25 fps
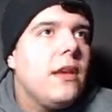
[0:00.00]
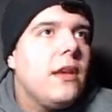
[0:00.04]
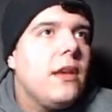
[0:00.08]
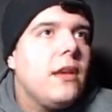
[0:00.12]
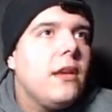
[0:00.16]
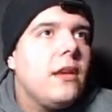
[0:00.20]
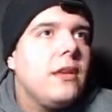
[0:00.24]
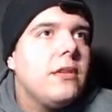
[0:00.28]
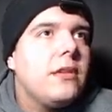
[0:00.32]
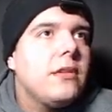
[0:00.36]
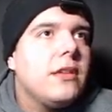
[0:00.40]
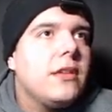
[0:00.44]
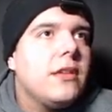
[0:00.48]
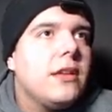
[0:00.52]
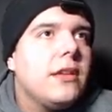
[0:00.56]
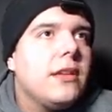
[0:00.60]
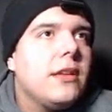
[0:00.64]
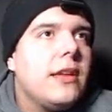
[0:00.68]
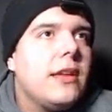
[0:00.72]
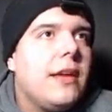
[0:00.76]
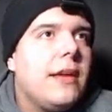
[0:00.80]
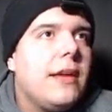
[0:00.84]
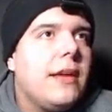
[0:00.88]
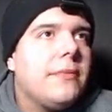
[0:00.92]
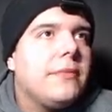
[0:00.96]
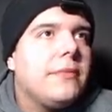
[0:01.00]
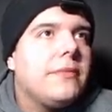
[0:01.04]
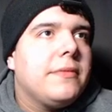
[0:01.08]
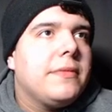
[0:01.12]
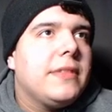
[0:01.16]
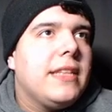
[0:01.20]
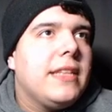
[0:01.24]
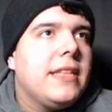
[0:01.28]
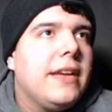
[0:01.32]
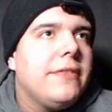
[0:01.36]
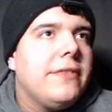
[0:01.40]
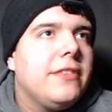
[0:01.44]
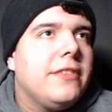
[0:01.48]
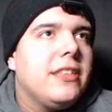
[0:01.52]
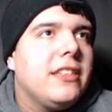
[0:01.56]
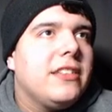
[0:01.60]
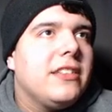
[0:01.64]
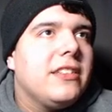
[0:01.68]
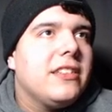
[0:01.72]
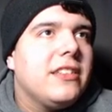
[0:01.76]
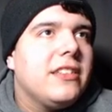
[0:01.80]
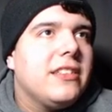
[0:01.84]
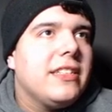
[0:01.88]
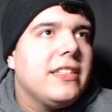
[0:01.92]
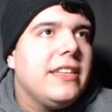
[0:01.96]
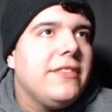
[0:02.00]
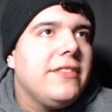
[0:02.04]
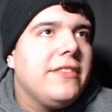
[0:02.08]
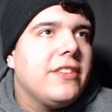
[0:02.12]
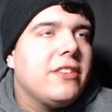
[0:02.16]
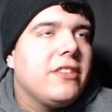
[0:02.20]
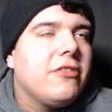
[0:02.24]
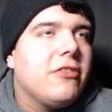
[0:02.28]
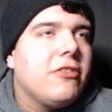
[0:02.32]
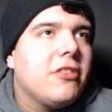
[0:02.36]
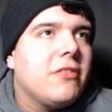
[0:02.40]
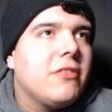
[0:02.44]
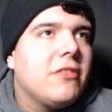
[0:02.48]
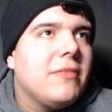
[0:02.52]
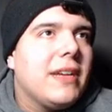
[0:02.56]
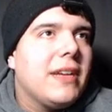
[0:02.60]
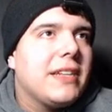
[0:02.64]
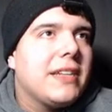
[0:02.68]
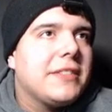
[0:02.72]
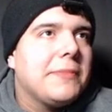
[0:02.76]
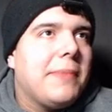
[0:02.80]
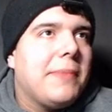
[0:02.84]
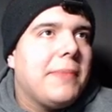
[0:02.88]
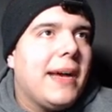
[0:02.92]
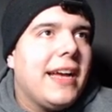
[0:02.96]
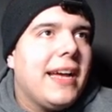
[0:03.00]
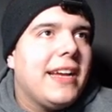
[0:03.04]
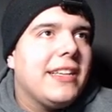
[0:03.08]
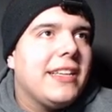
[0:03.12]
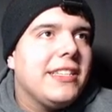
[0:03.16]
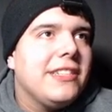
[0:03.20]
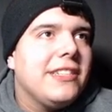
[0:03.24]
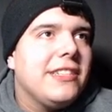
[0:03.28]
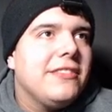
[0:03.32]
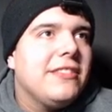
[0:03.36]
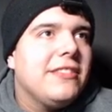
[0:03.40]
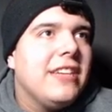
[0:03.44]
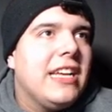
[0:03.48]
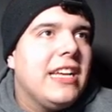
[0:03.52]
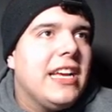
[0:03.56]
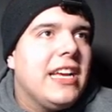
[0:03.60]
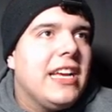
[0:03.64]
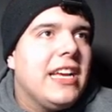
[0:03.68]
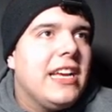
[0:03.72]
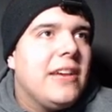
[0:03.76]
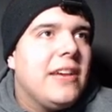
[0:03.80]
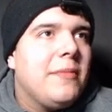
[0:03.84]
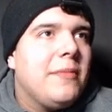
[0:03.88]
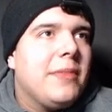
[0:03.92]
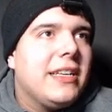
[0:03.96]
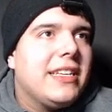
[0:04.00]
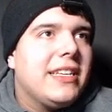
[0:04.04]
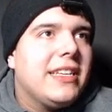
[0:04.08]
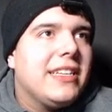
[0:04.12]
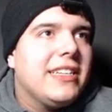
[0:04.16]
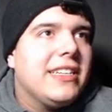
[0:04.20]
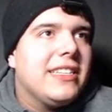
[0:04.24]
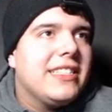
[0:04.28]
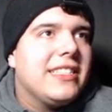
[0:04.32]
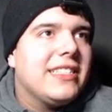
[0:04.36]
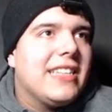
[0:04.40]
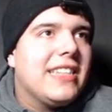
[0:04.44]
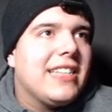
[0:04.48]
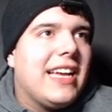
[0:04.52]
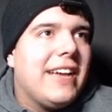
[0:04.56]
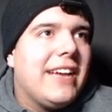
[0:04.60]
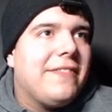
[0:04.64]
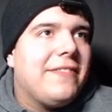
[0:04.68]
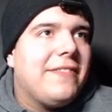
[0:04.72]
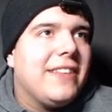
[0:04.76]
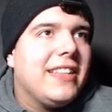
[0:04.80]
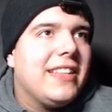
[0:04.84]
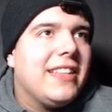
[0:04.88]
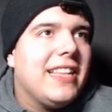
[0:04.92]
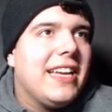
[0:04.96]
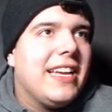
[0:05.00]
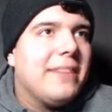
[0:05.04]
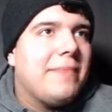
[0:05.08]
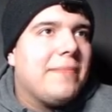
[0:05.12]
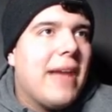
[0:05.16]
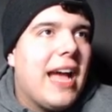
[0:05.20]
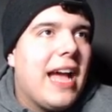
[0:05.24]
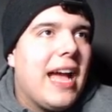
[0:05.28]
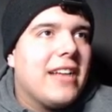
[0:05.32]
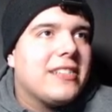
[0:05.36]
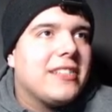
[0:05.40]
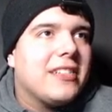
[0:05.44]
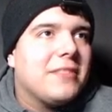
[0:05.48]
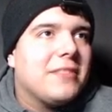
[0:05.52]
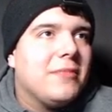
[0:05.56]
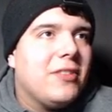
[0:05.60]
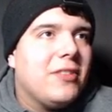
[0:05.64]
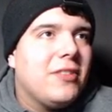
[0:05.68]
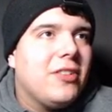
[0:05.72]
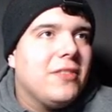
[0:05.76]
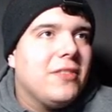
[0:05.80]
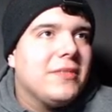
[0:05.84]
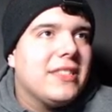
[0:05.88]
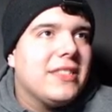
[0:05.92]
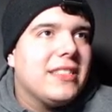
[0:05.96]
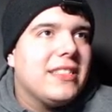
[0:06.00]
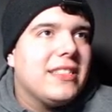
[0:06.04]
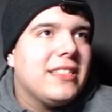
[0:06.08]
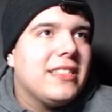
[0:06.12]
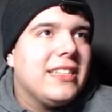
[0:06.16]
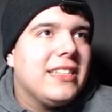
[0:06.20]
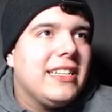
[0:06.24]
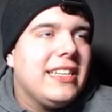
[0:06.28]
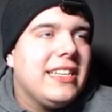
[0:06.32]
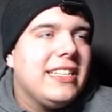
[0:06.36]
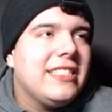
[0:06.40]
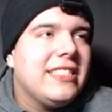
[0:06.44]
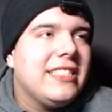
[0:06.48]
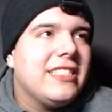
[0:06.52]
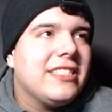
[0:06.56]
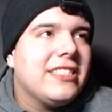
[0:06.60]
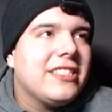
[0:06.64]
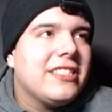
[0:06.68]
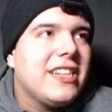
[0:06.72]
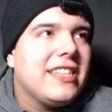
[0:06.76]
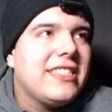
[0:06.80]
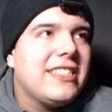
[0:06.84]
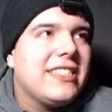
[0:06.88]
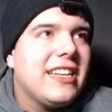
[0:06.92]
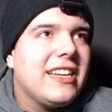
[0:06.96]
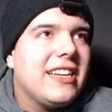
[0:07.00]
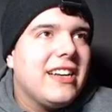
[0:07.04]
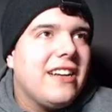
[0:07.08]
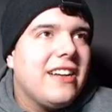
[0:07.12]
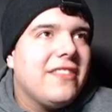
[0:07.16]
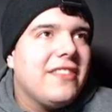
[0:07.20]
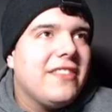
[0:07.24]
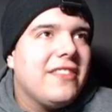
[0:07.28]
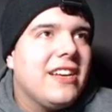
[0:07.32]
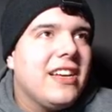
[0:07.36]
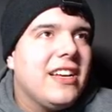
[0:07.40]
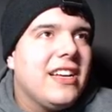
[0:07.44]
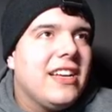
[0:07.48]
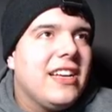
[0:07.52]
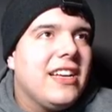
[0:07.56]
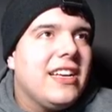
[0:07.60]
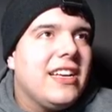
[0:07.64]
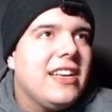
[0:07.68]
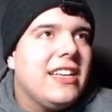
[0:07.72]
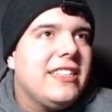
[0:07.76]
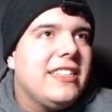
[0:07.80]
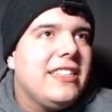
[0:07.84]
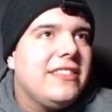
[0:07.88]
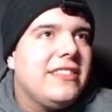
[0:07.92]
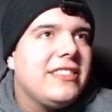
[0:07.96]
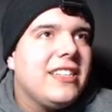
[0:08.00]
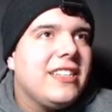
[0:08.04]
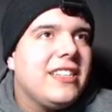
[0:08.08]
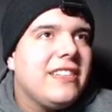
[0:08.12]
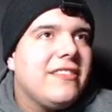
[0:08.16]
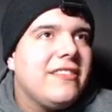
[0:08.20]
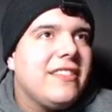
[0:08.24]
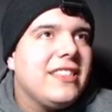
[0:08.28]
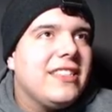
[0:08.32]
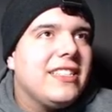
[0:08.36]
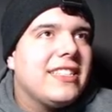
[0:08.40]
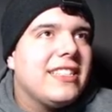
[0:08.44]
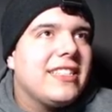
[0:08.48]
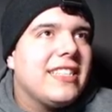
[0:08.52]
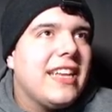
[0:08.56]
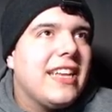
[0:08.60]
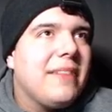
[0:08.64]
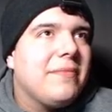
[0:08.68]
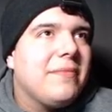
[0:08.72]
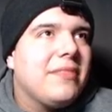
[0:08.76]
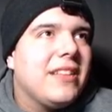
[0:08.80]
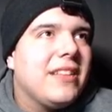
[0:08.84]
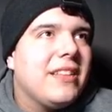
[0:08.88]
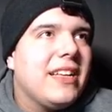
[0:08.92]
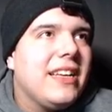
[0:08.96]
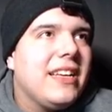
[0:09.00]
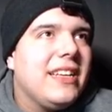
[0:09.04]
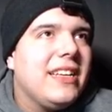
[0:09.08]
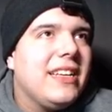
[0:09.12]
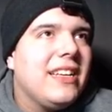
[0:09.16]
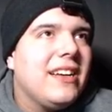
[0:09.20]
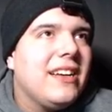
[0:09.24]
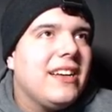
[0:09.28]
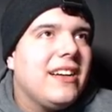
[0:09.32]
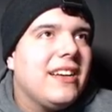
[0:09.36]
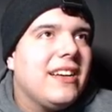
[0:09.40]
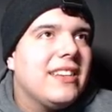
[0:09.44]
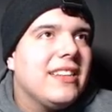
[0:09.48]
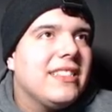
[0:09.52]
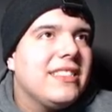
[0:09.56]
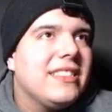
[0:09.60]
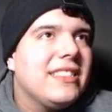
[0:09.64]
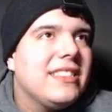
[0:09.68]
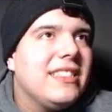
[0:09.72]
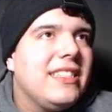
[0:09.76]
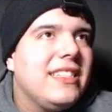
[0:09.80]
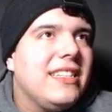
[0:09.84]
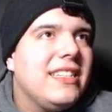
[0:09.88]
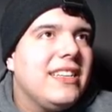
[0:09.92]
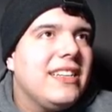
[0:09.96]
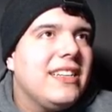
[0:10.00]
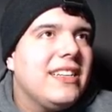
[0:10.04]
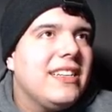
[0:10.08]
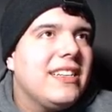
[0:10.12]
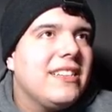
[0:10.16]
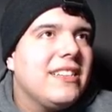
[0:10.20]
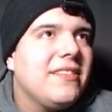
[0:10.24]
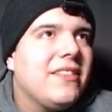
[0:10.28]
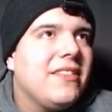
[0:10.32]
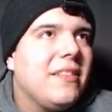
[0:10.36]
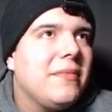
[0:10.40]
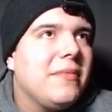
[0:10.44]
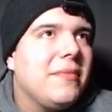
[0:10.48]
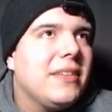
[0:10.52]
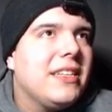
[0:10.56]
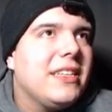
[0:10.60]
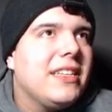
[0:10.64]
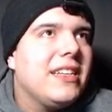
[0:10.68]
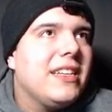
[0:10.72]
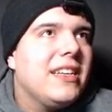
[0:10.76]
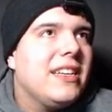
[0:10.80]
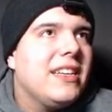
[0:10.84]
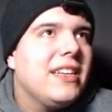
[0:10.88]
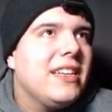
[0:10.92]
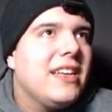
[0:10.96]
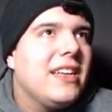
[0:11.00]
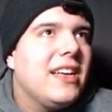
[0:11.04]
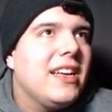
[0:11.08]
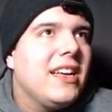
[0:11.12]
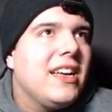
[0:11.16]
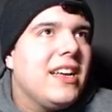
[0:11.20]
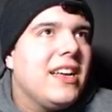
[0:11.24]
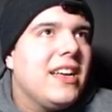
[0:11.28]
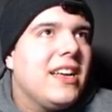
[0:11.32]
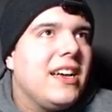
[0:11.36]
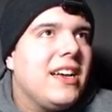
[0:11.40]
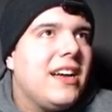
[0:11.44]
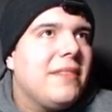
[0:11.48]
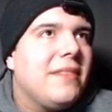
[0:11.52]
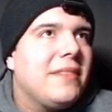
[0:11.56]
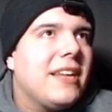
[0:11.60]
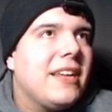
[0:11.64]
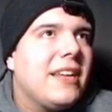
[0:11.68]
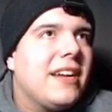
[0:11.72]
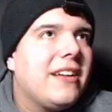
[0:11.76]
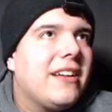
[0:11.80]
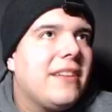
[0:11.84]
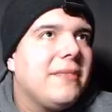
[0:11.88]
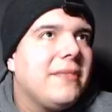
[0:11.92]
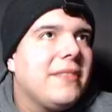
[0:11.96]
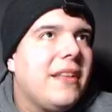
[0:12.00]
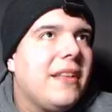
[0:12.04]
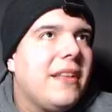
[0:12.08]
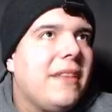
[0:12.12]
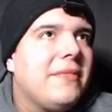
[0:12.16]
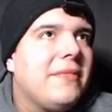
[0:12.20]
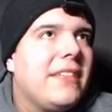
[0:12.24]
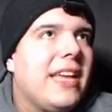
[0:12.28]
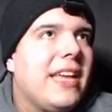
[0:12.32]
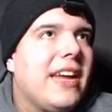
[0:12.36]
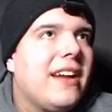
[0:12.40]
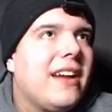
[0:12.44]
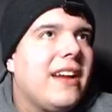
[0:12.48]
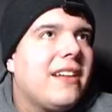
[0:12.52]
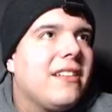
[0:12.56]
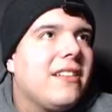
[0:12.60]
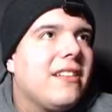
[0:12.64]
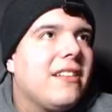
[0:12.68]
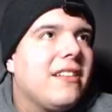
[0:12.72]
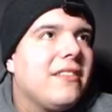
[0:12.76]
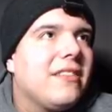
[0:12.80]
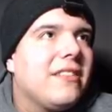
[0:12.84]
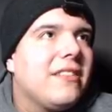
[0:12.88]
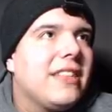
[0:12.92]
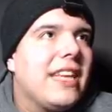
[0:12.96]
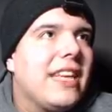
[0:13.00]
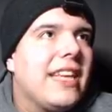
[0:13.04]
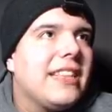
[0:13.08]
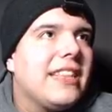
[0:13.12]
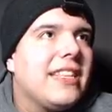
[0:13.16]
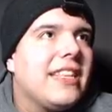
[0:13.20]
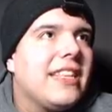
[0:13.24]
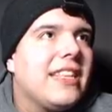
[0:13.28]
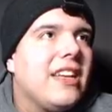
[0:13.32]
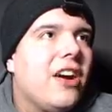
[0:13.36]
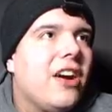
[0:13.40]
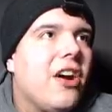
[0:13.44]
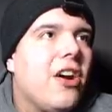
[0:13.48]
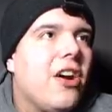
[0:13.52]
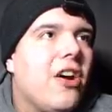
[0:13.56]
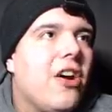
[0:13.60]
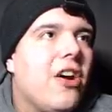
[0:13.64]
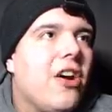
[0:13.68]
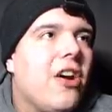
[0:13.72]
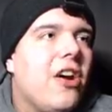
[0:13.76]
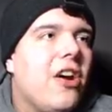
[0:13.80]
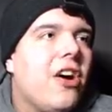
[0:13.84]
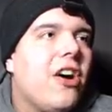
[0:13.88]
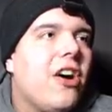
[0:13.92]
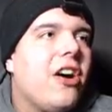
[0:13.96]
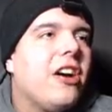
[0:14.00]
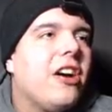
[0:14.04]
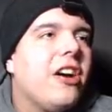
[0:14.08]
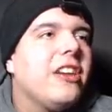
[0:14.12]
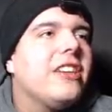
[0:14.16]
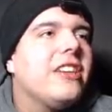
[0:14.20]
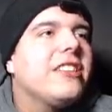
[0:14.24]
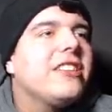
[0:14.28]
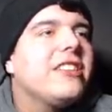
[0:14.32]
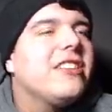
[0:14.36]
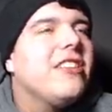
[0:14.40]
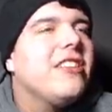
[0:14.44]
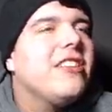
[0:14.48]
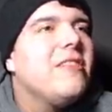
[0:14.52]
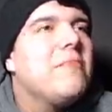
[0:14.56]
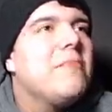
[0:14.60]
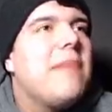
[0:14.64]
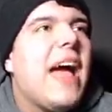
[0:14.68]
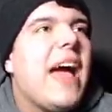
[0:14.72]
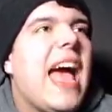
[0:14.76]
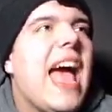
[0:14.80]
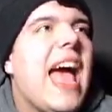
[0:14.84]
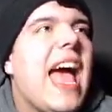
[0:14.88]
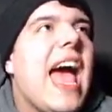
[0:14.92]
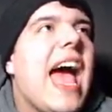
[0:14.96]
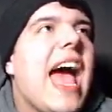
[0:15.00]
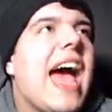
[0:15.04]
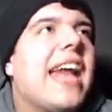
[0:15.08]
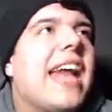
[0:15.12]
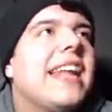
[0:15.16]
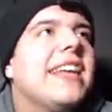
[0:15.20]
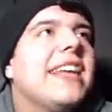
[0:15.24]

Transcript: Hold on. I'm definitely going to leave a quarterback spy on you because I feel like Patrick Mahomes is... He's going to try to take off... Is he trying to run the same play, honestly? Come on, buddy. I'm there. I'm I'm there with Anthony. Oh, you're so bad.